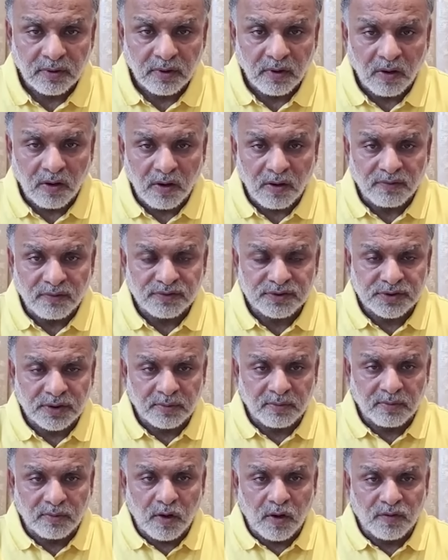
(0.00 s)
of
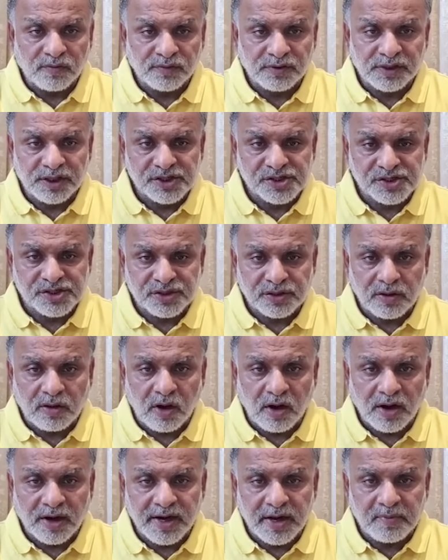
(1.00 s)
some of these
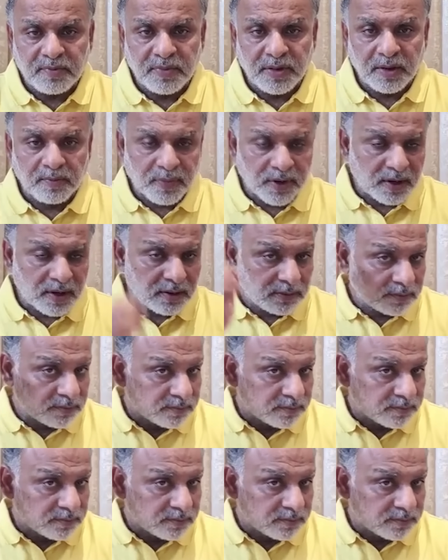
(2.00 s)
godly people,